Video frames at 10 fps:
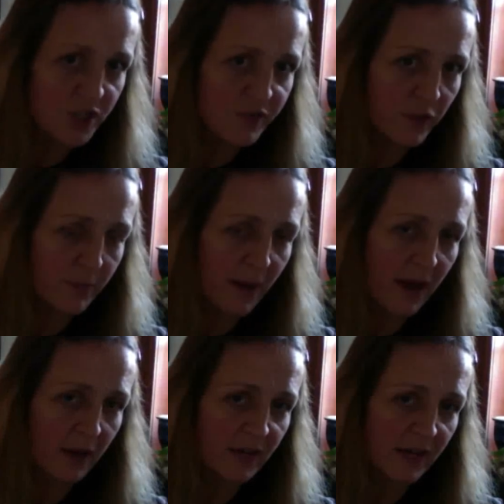It's full of
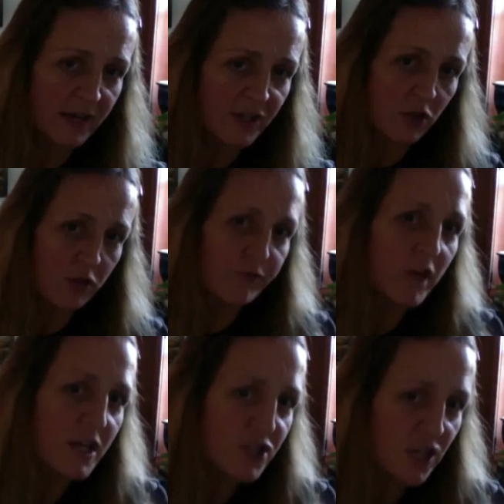bile ducts. So you
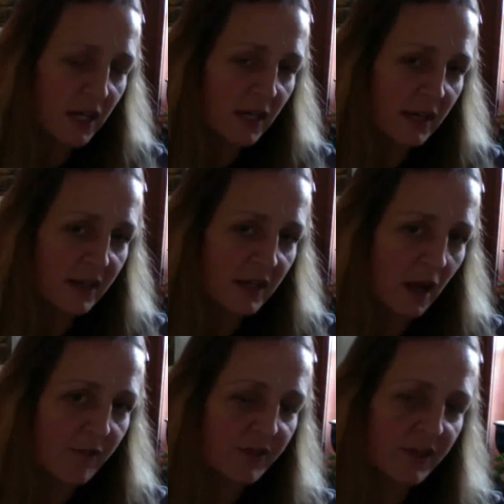flush it, and then
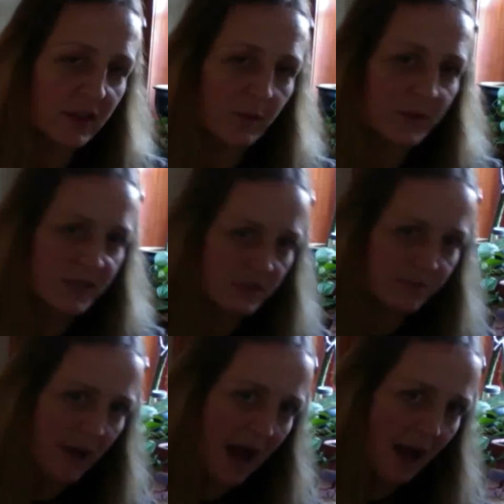everything that was
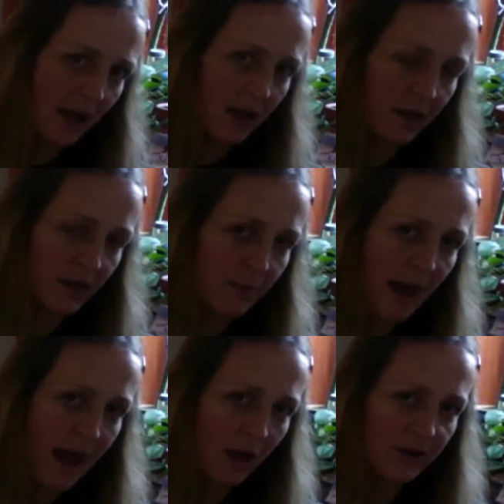back in the
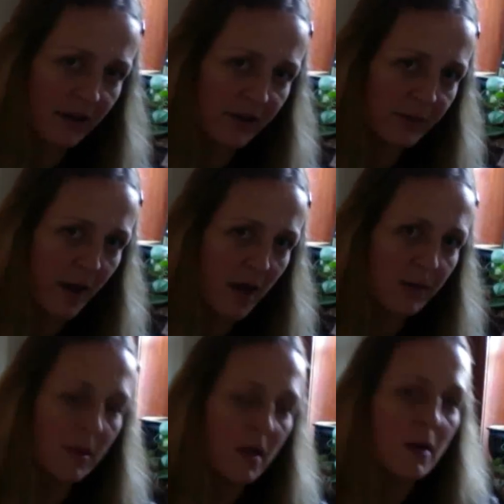back or down at the
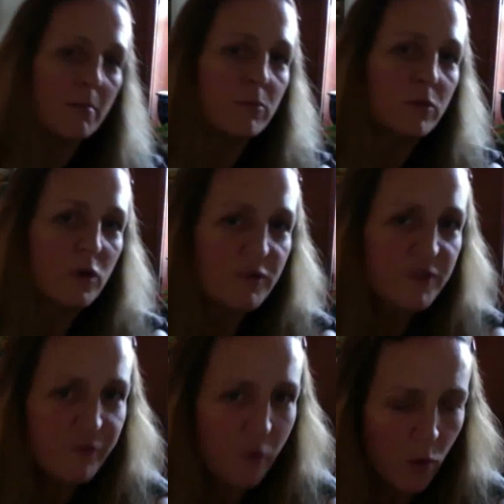bottom
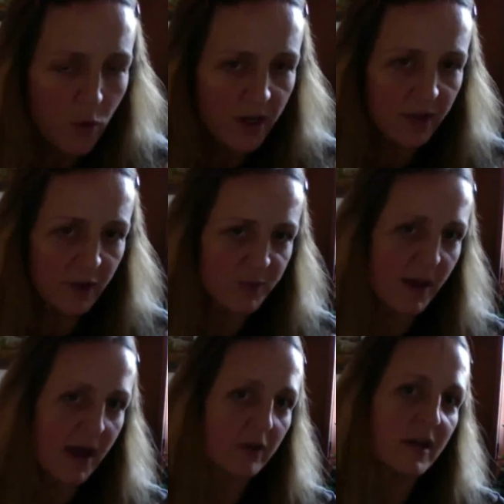moves forward in those
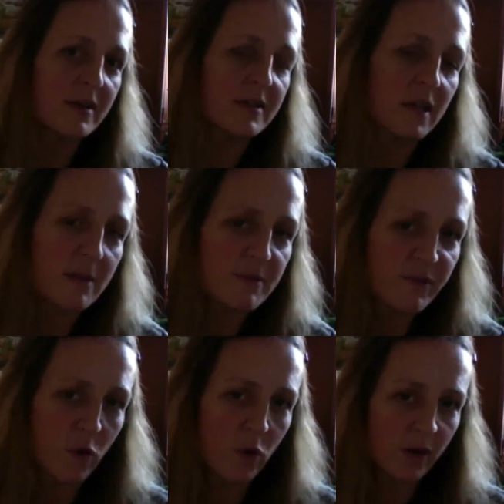bile ducts and comes
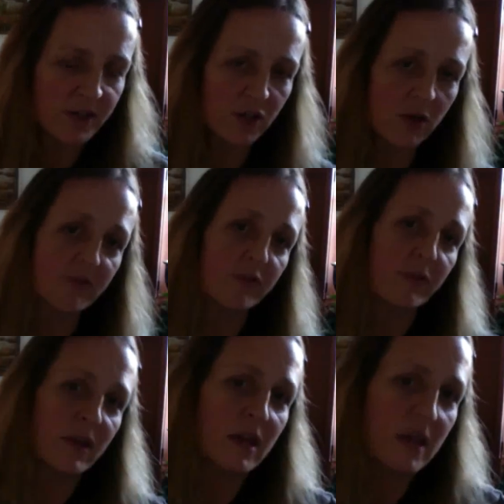forward. So you have to
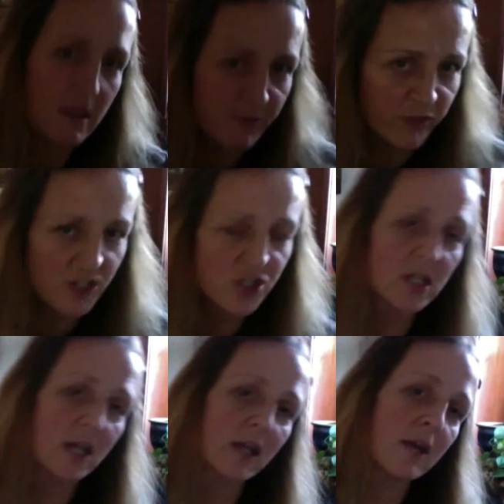keep
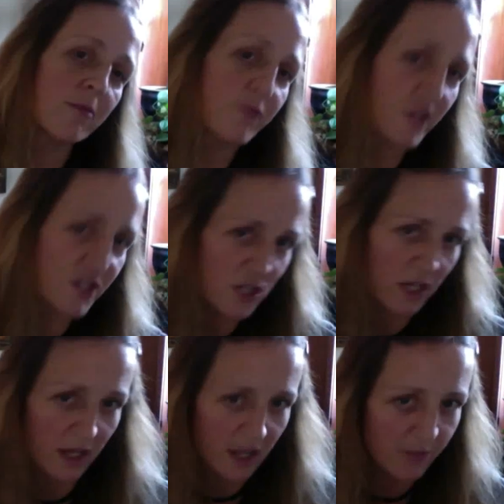flushing it and keep flushing
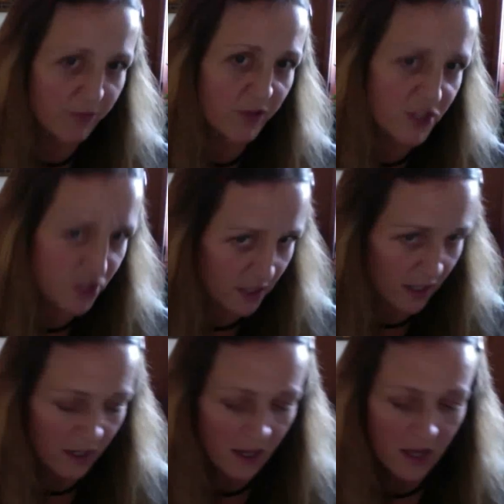it and keep flushing it.